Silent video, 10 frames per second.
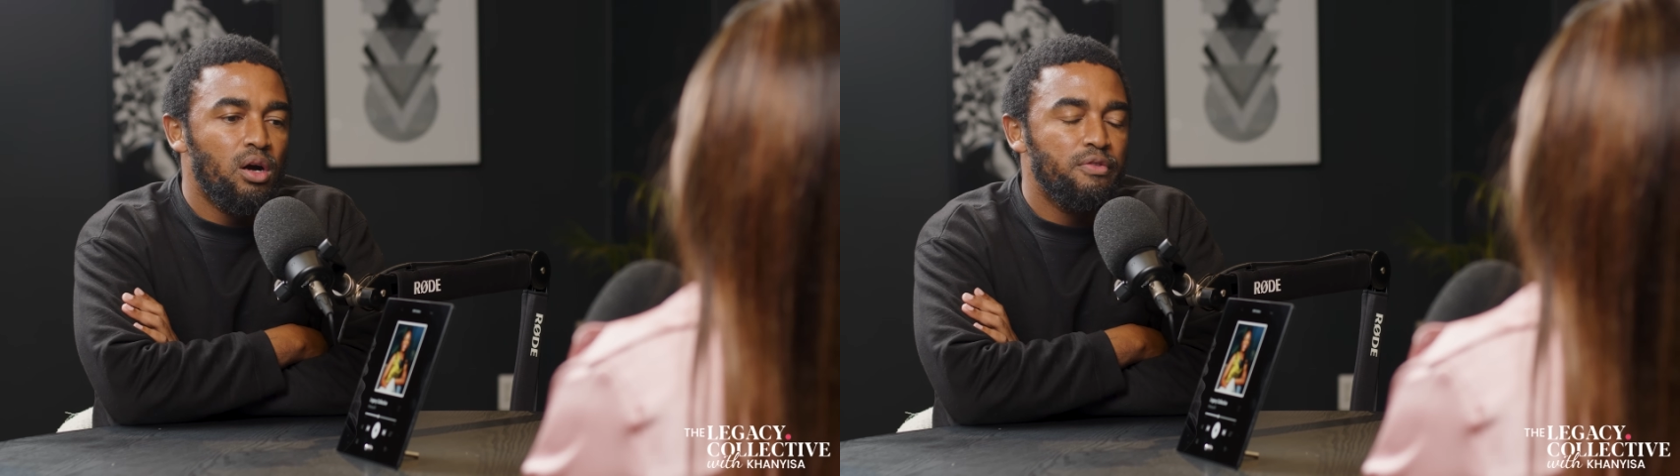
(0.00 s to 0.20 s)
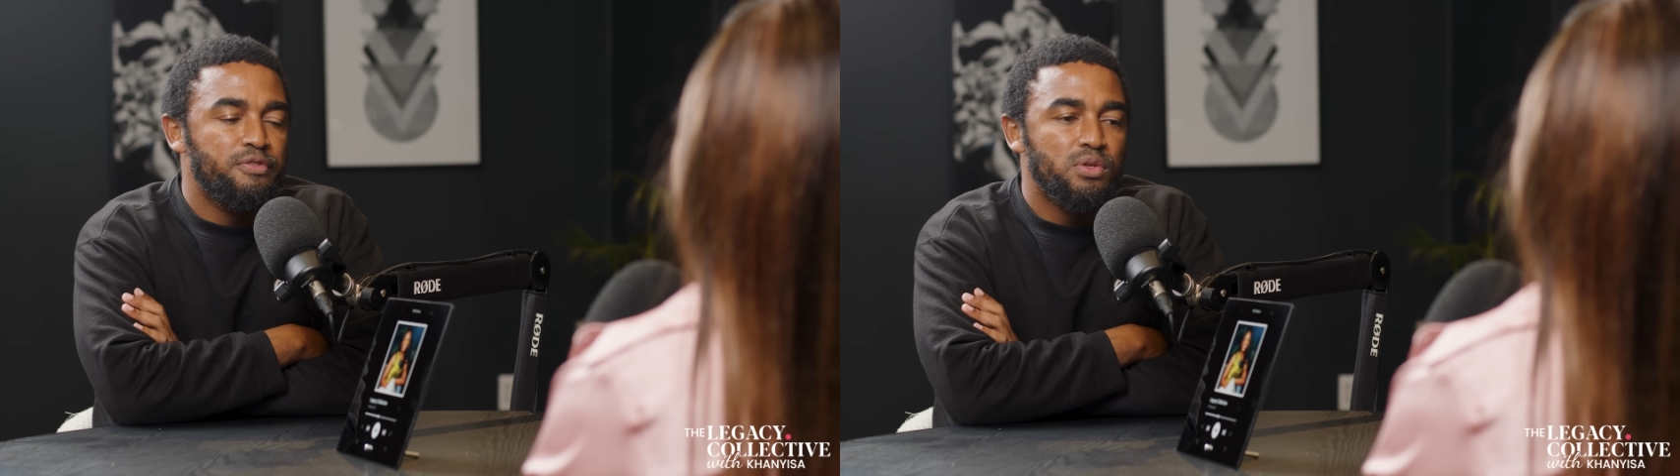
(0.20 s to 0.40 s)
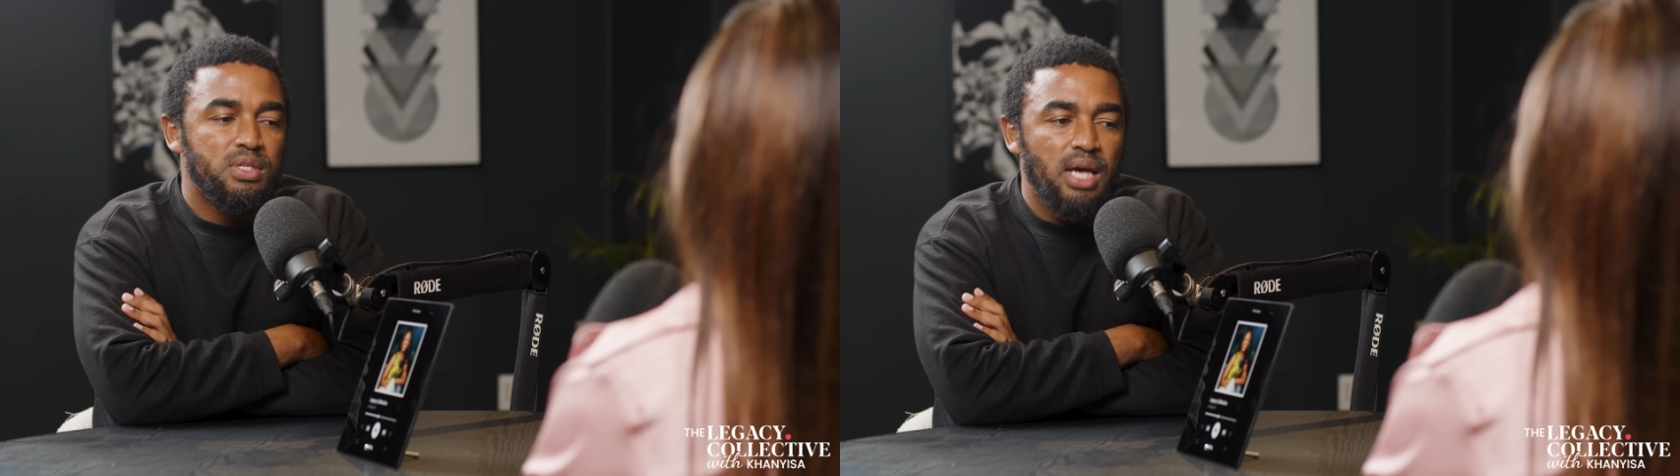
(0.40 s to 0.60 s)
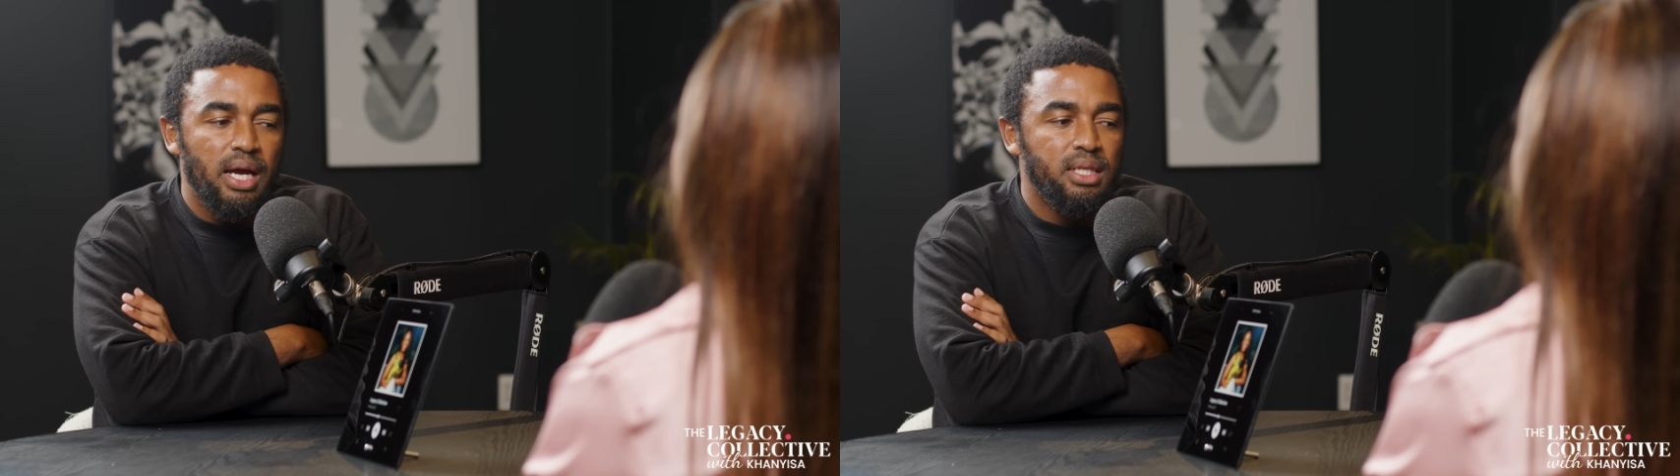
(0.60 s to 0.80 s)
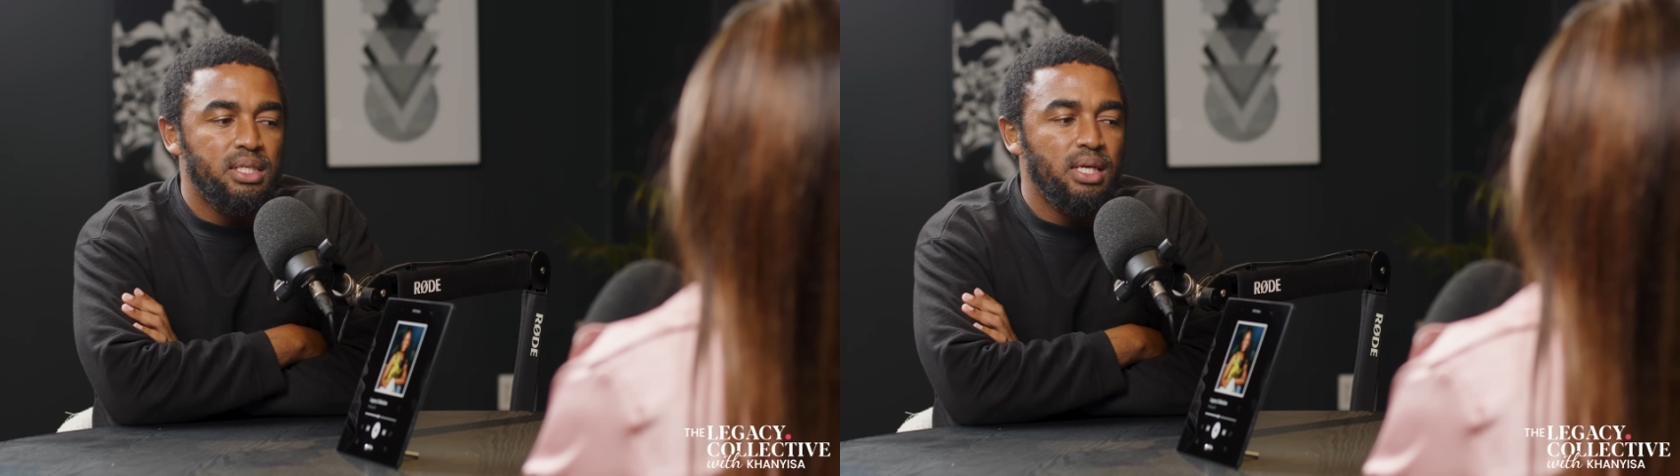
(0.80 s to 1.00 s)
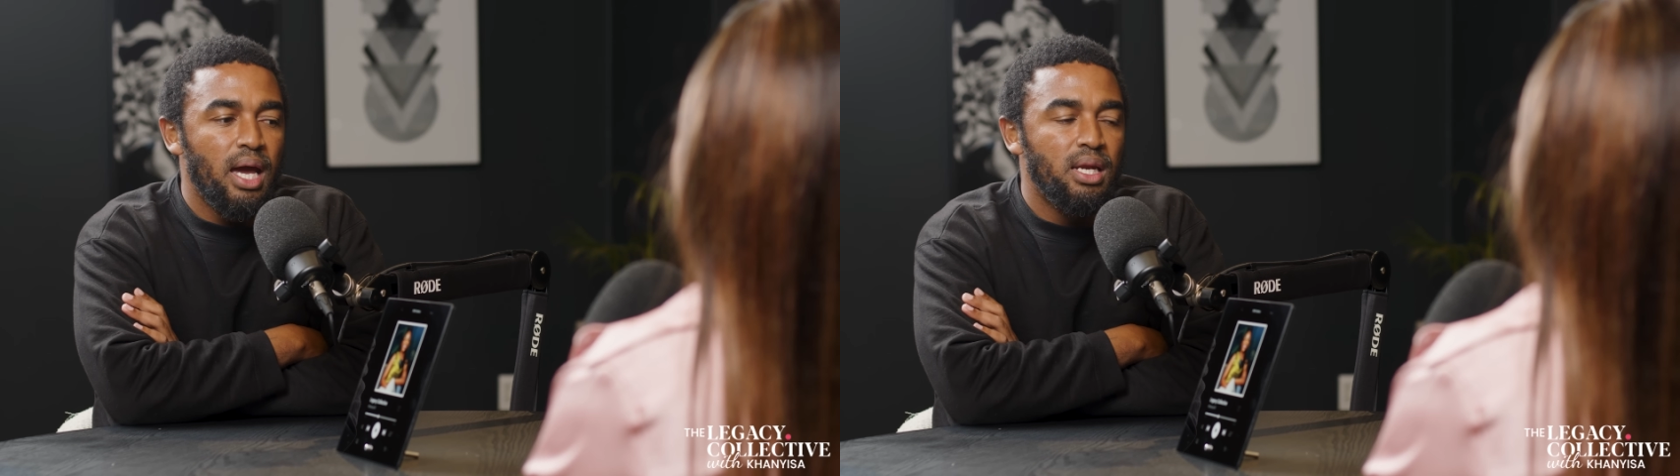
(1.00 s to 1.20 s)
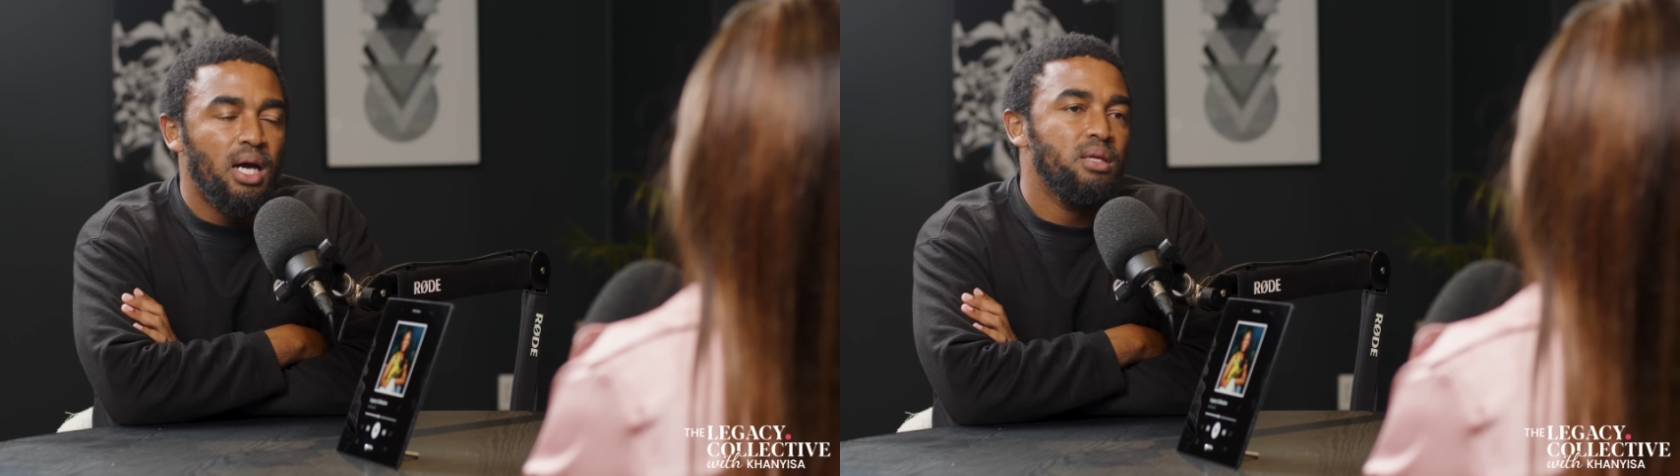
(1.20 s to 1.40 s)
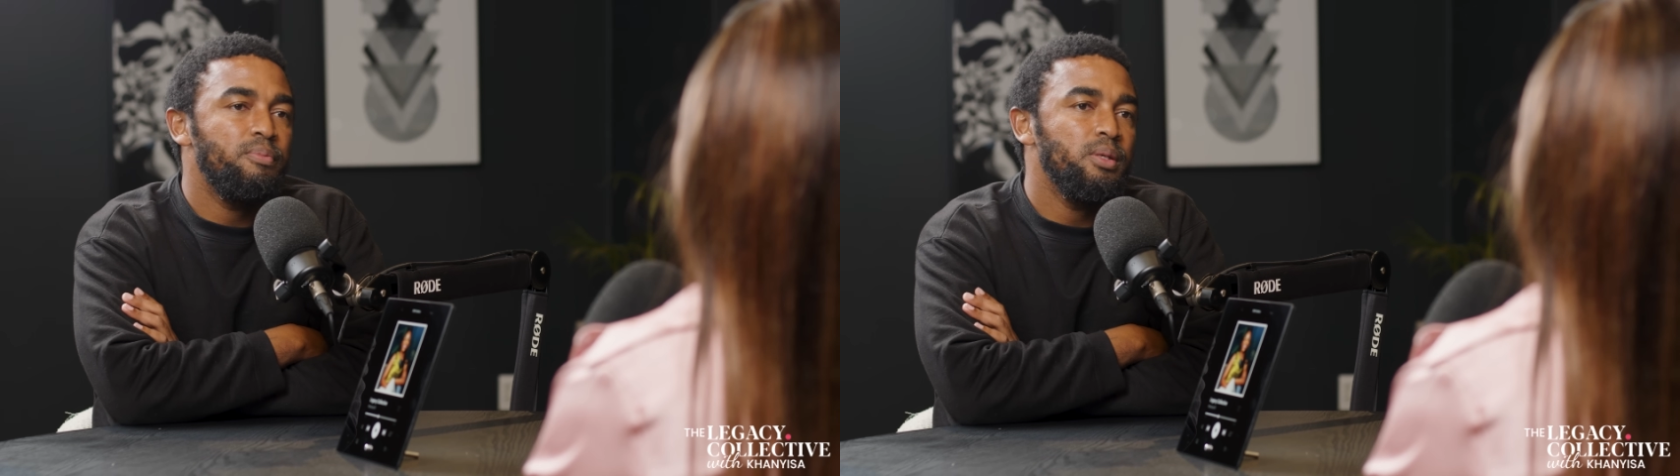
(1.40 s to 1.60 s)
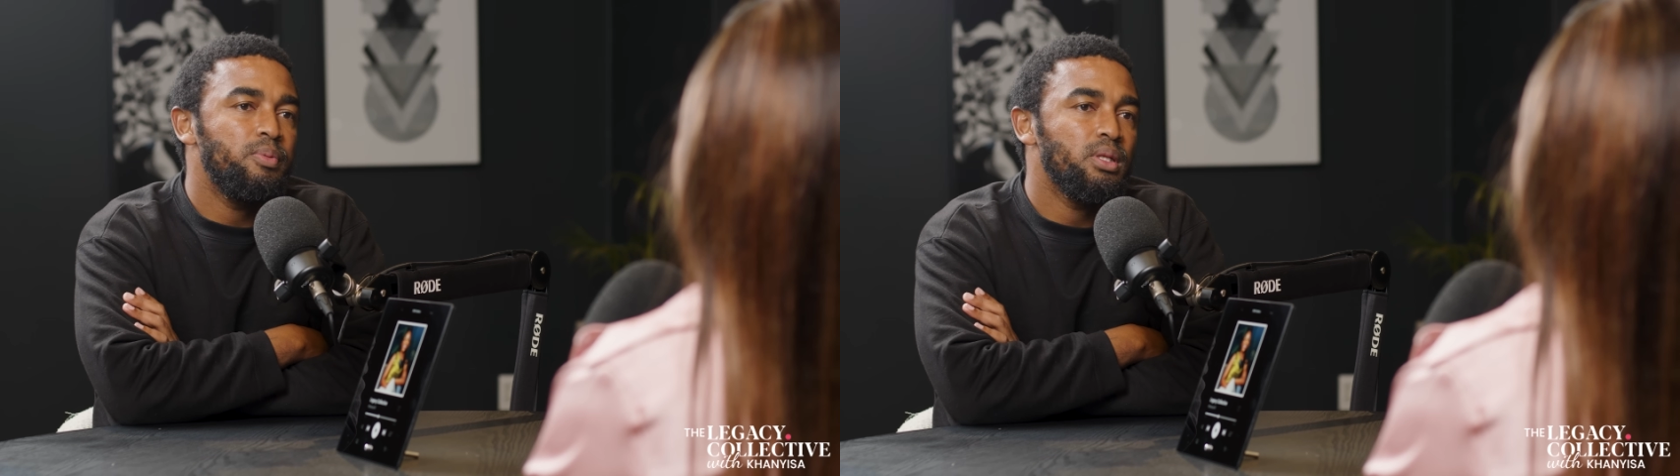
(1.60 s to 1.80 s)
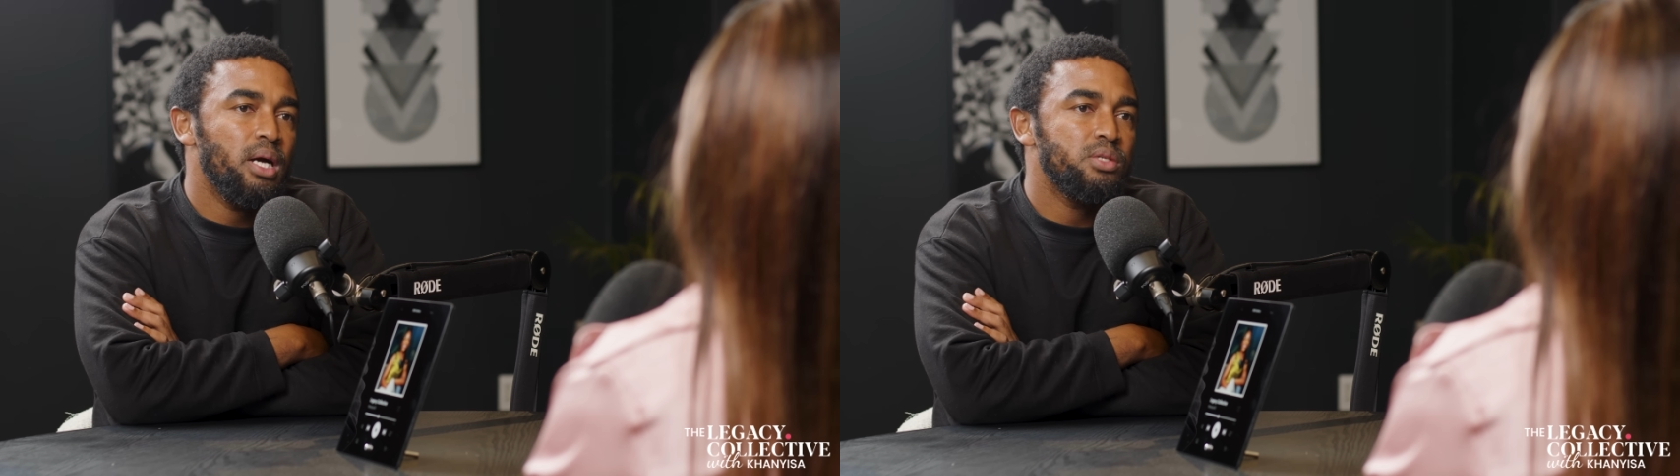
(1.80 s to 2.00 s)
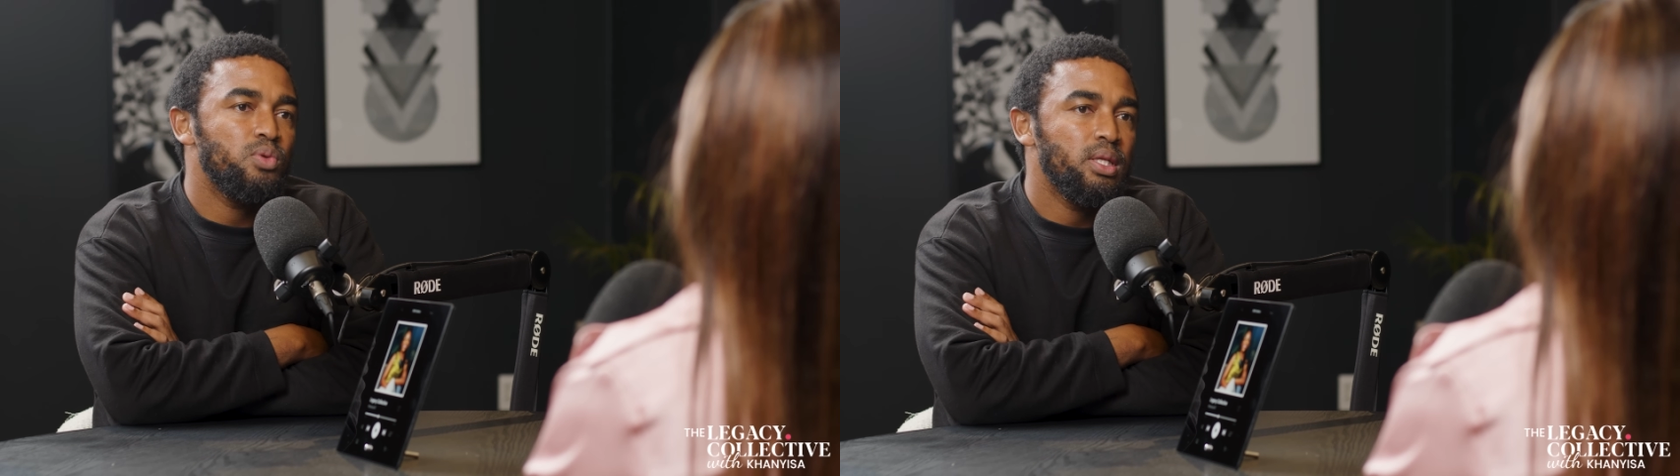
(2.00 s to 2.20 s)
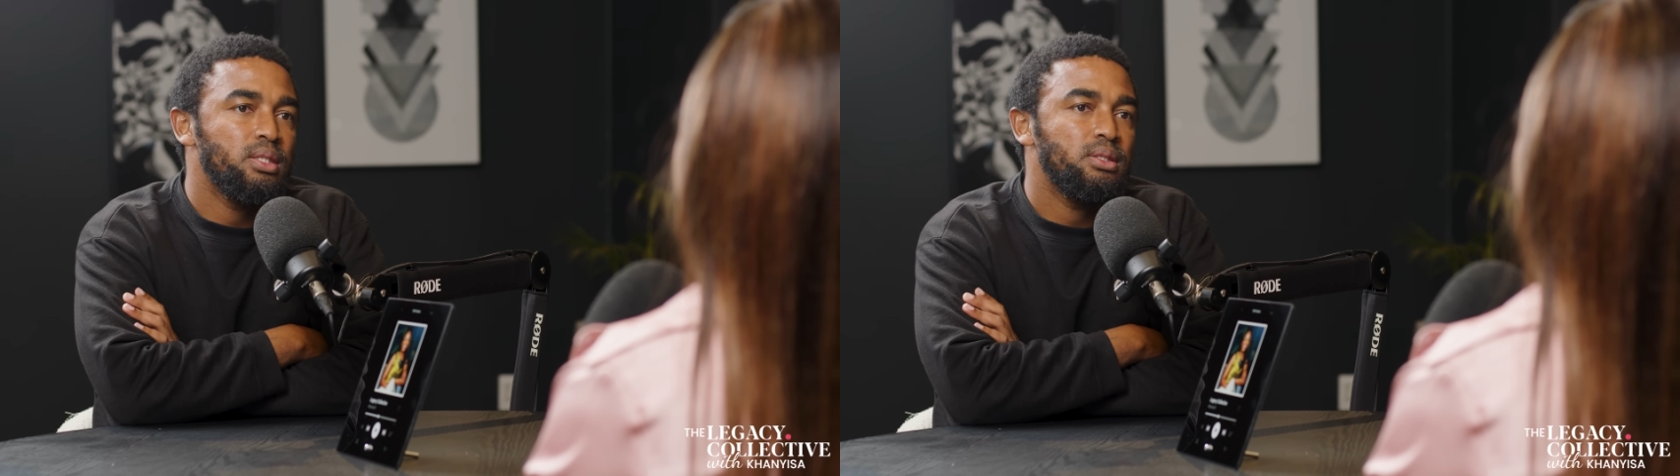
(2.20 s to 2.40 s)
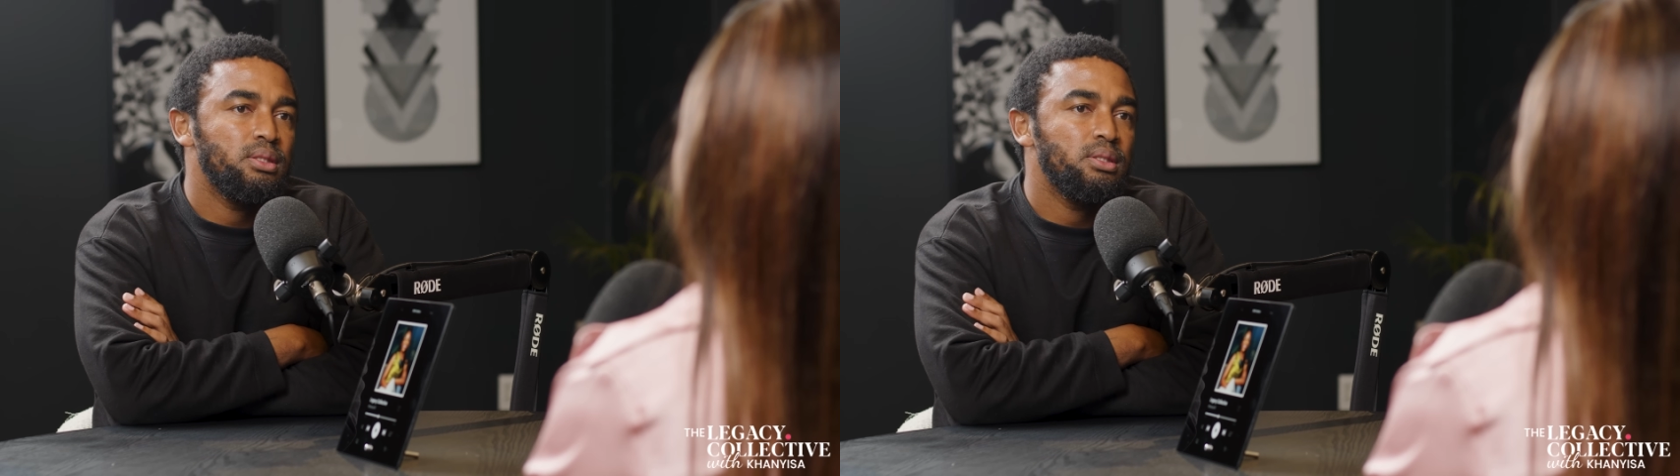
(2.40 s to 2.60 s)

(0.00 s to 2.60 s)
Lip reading: of society and other people as well.